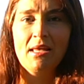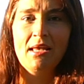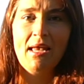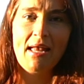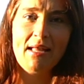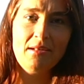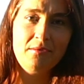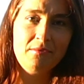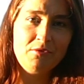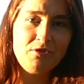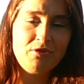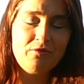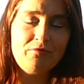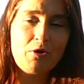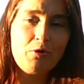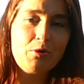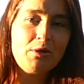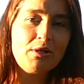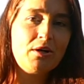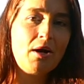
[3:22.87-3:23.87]
and
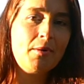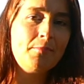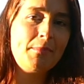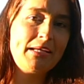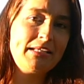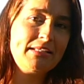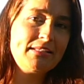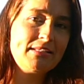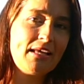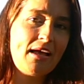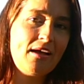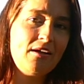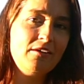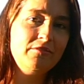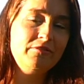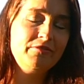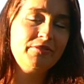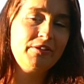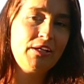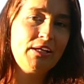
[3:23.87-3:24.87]
devote it on
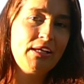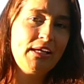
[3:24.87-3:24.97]
myself